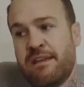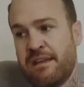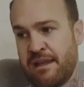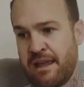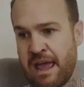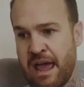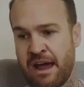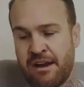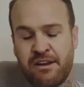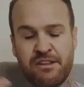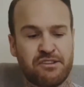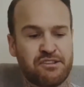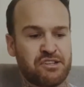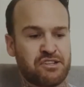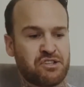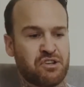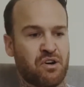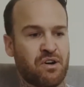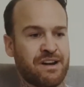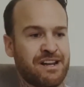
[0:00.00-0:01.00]
out in
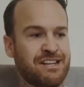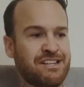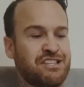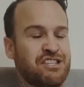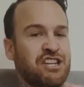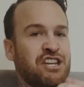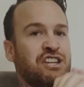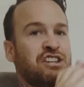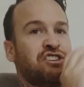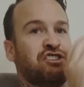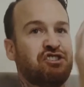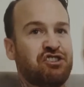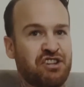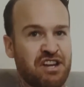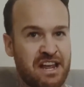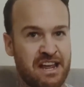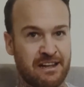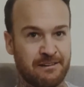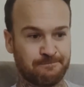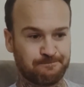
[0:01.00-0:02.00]
society did
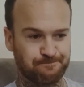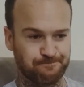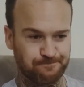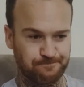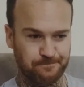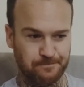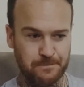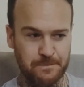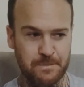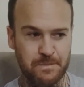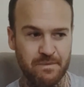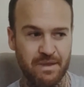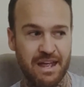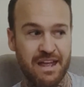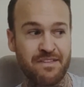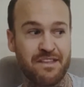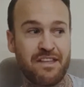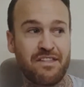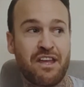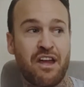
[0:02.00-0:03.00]
share, and
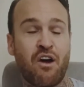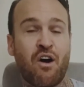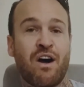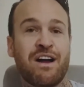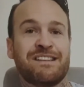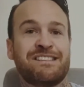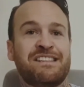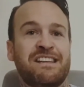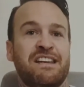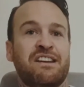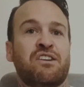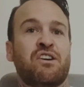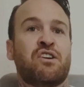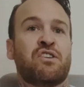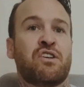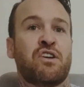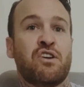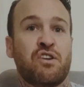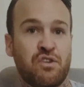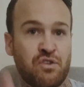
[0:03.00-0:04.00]
then their idea got
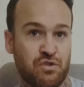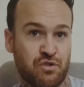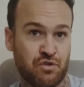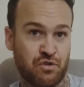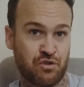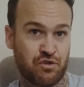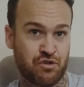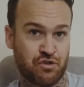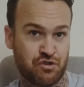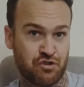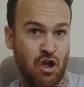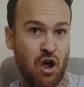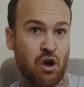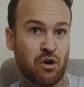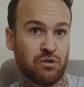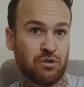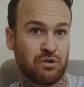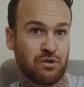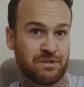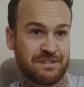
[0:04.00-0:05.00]

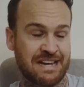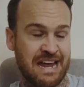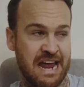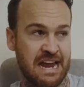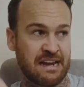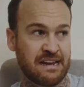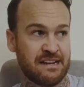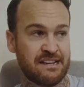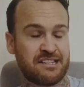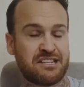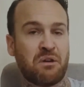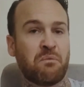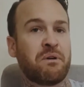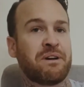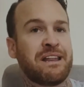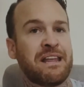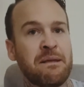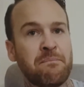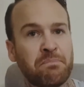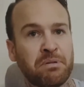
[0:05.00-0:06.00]
stolen or taken and someone
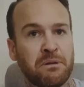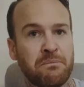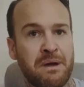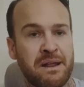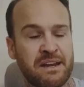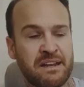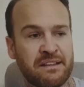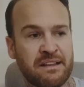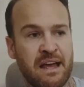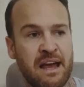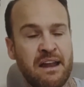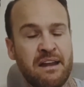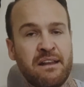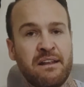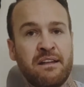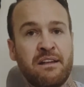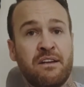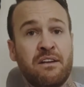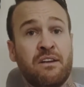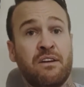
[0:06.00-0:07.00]
implemented that.
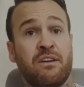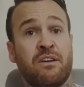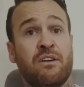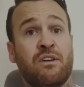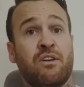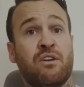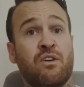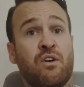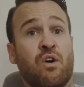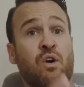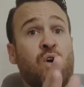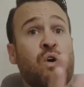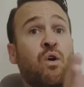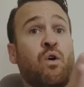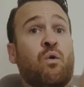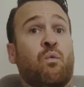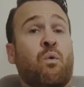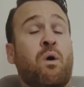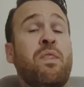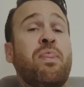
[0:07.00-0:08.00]

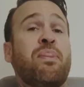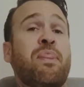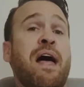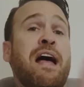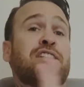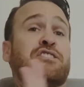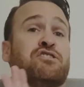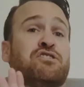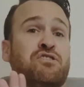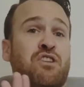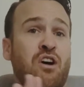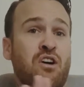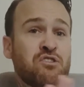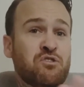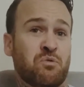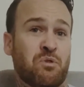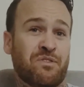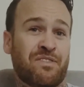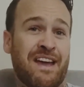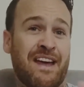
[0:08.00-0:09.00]
What that shows,
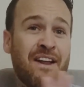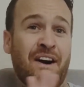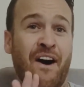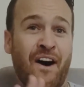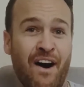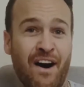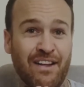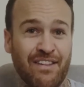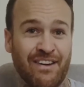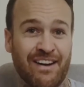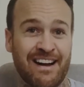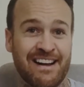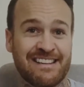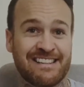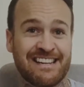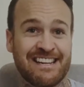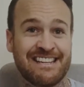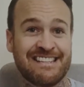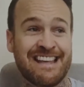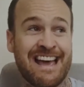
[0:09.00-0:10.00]
what that highlights,
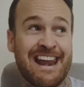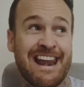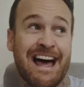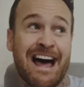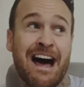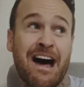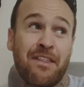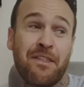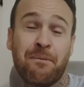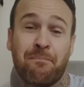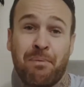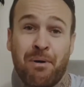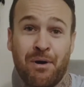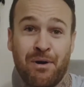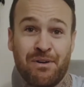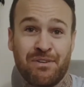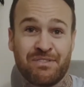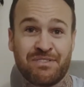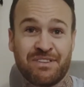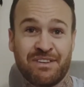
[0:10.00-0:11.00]
is that other
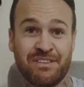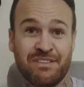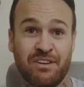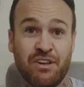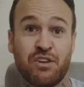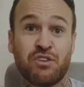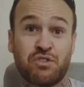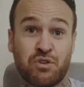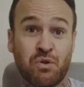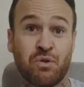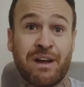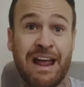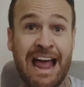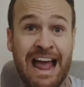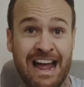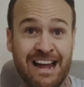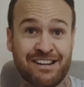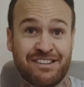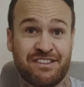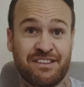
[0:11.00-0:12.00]
person took
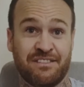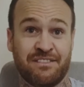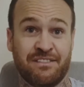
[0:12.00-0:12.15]
action.